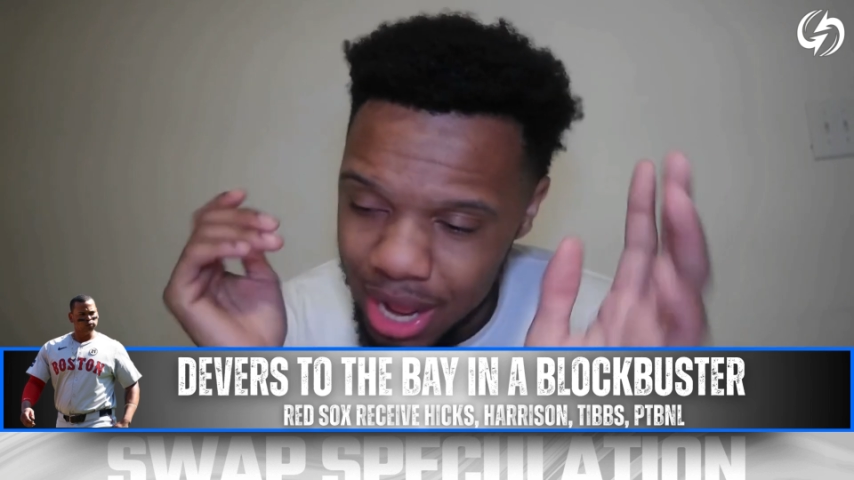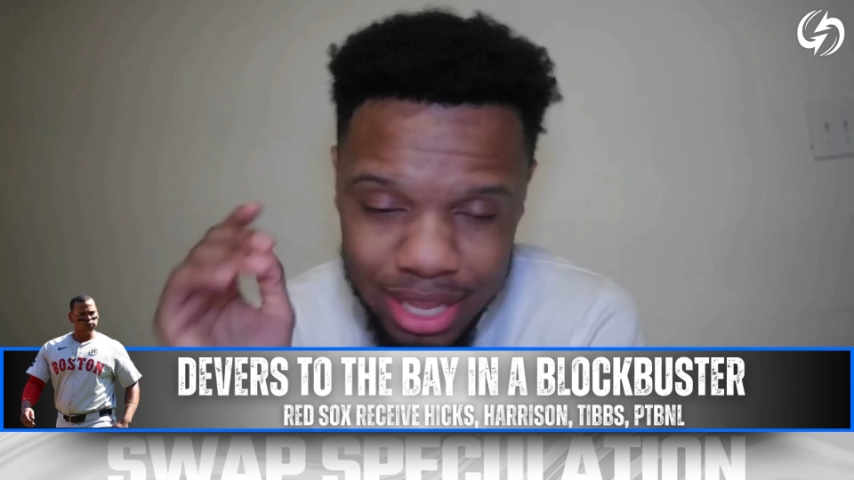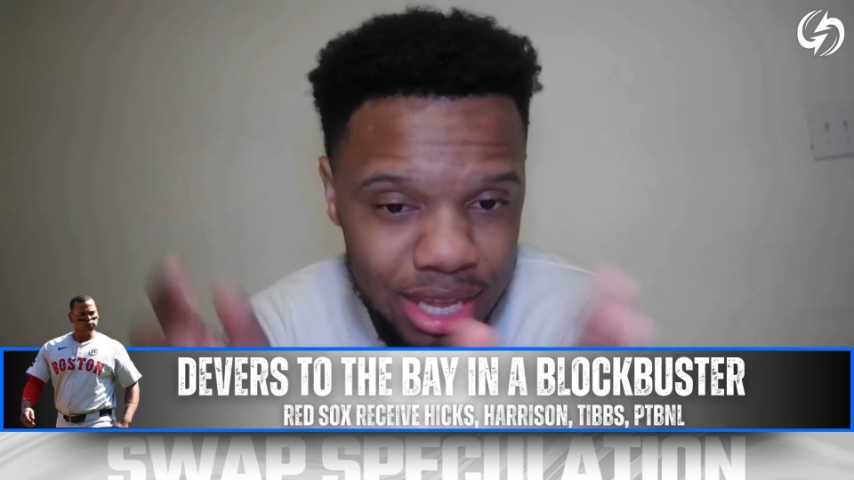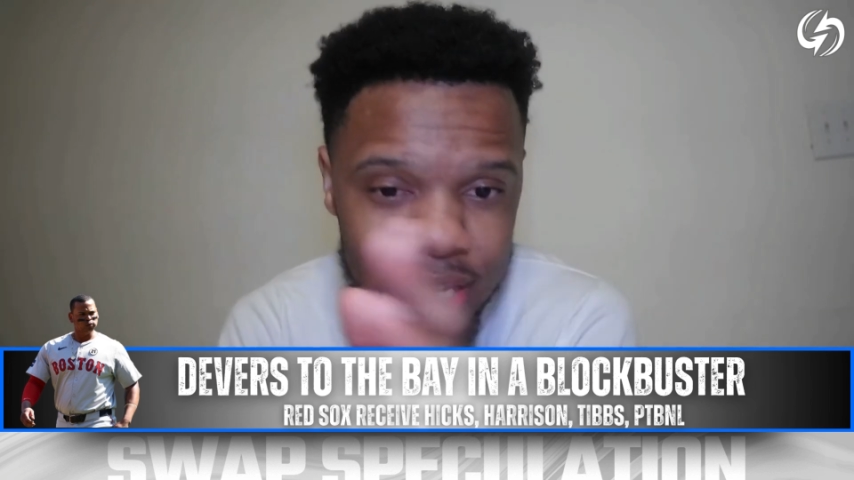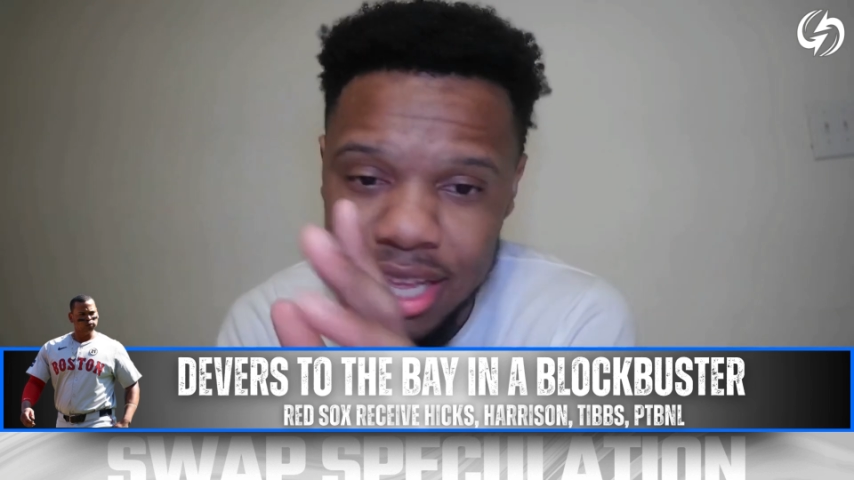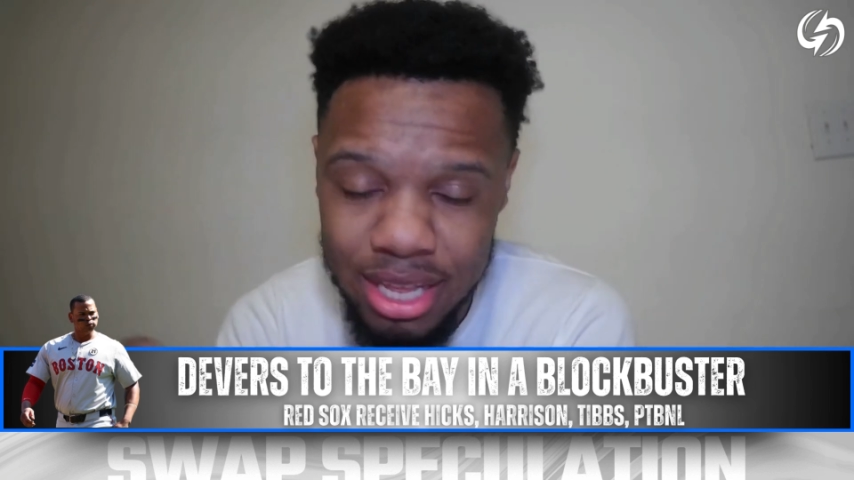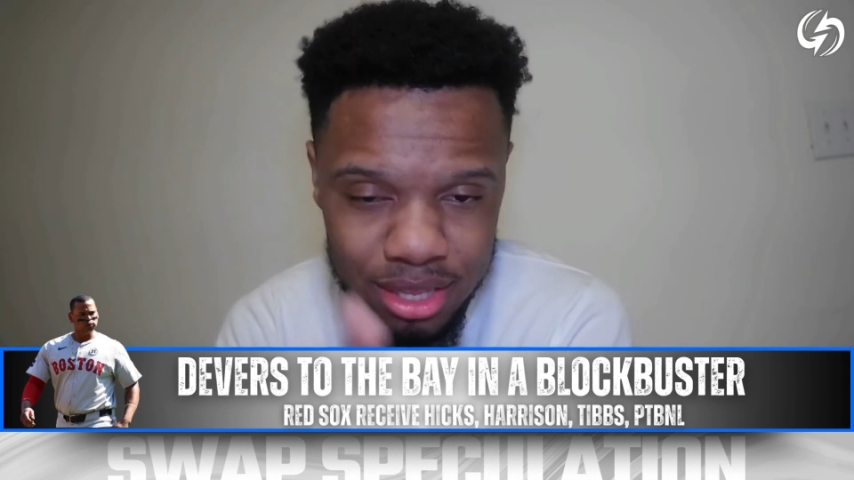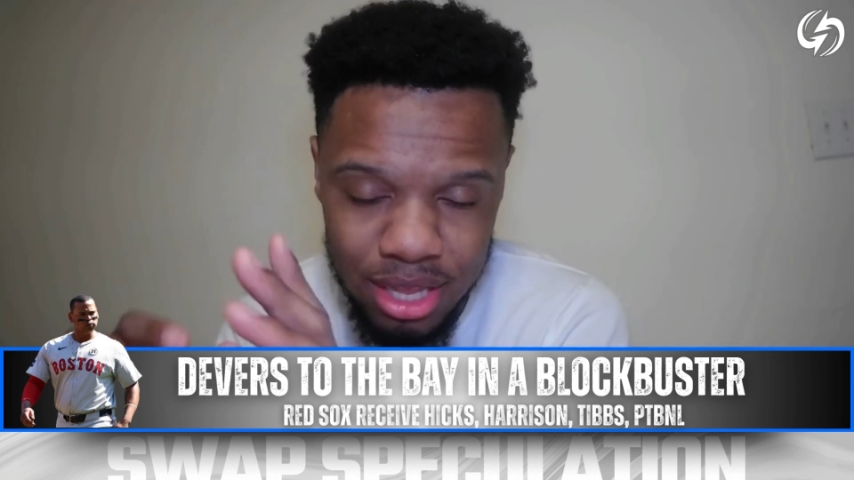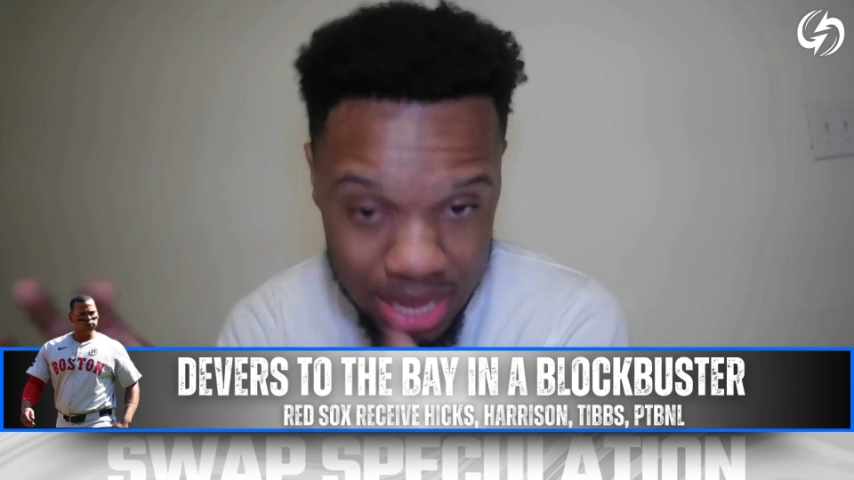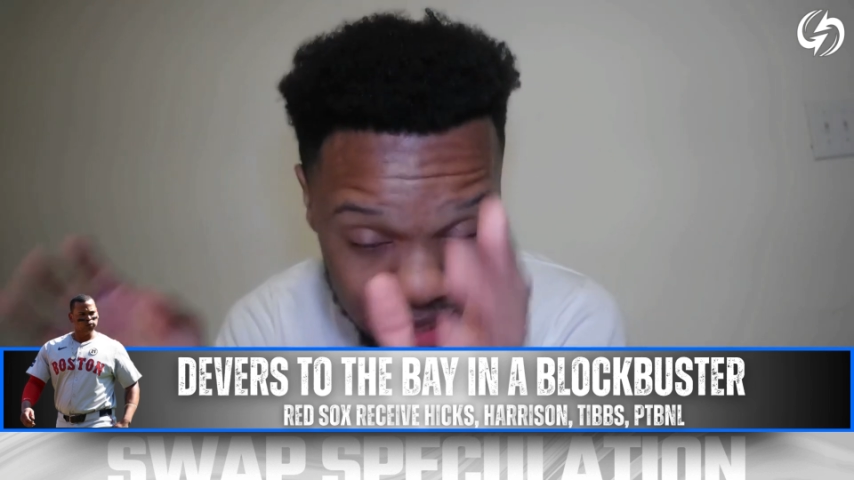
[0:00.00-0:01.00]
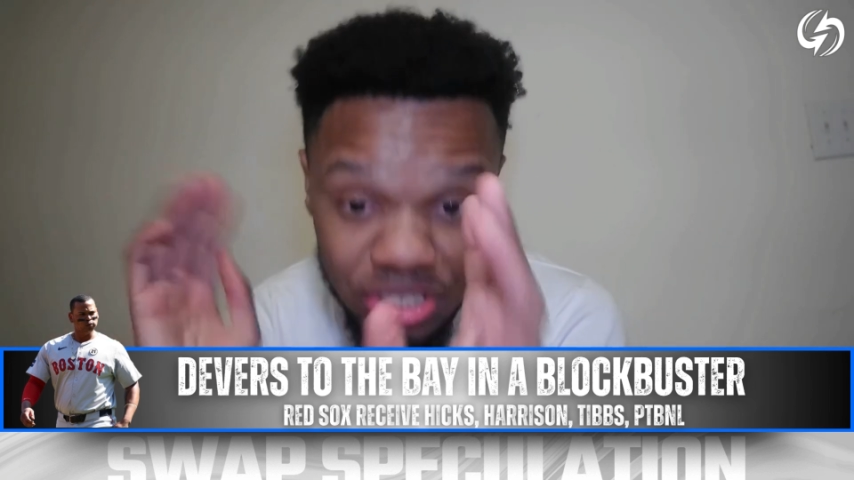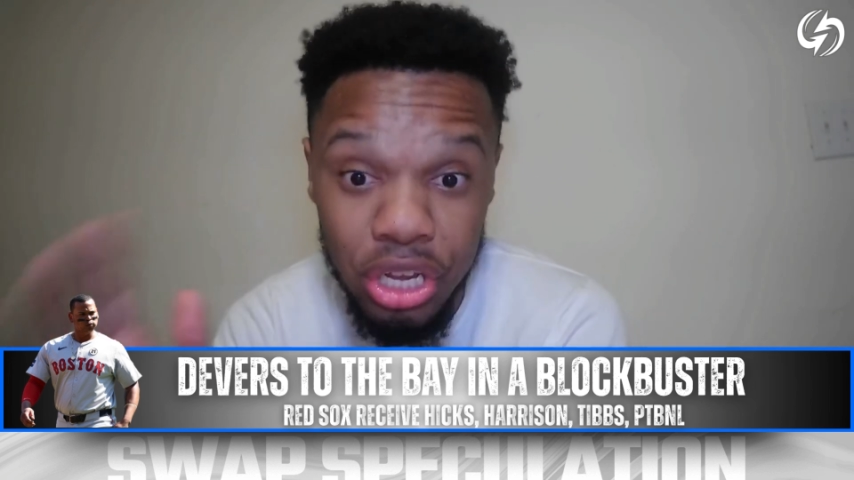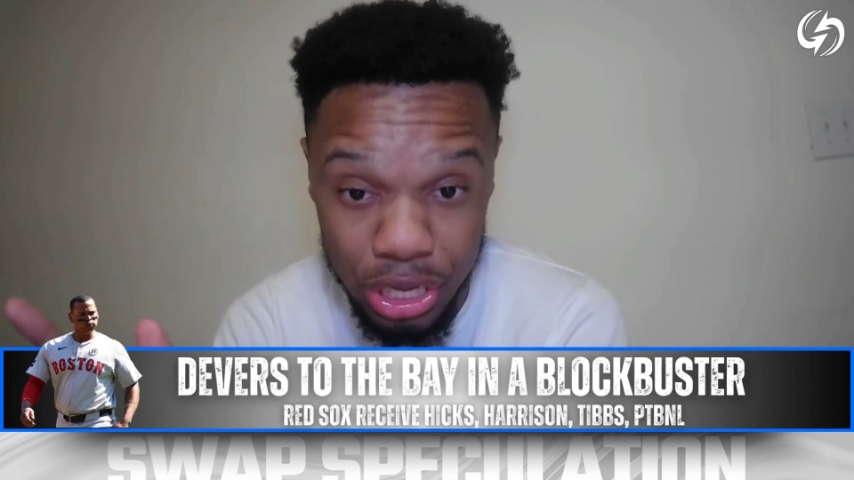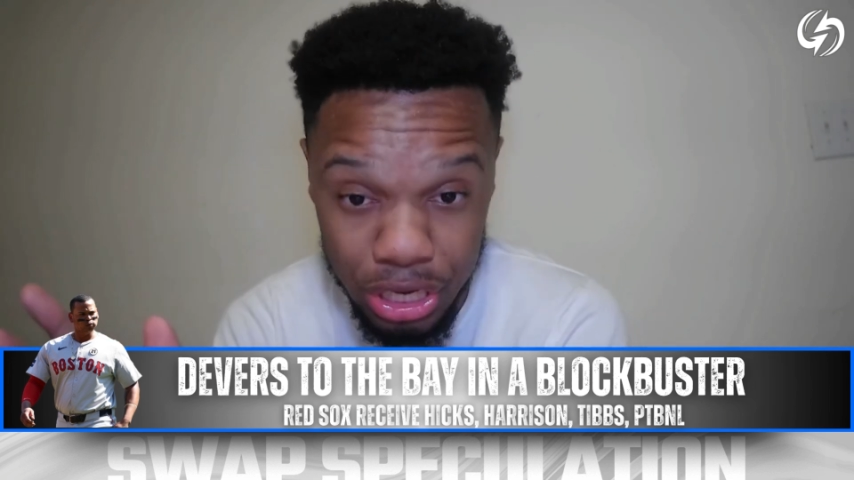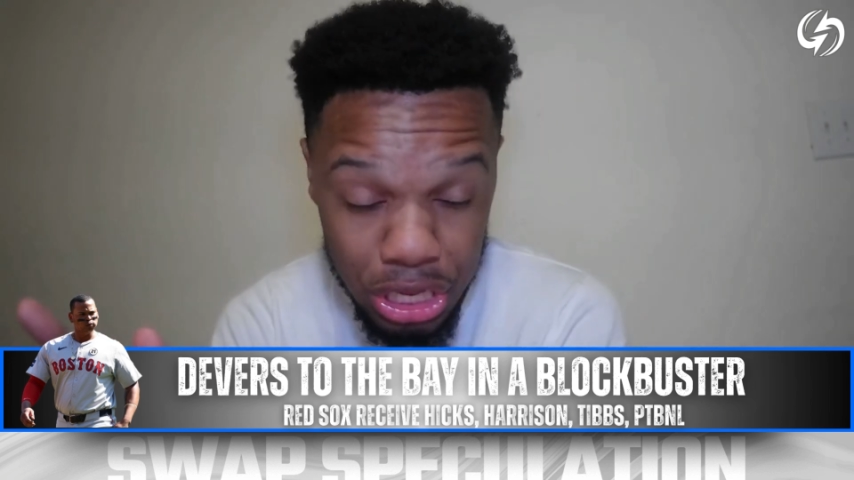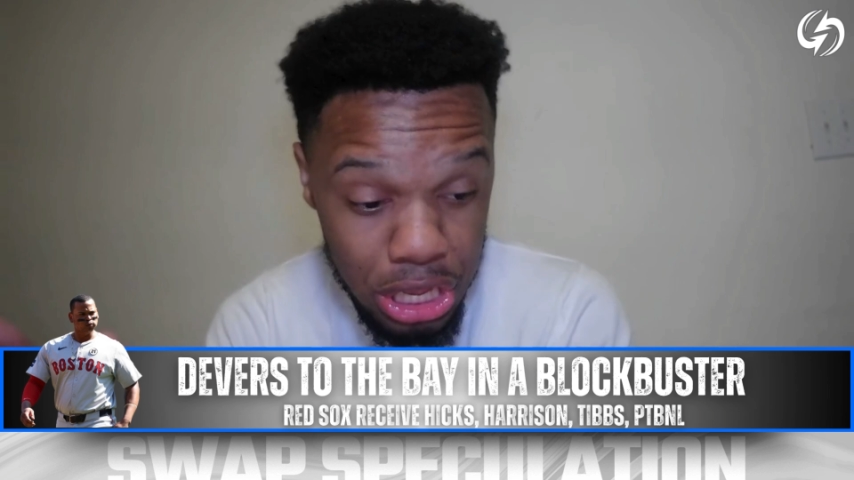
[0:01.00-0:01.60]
I get it. He's good.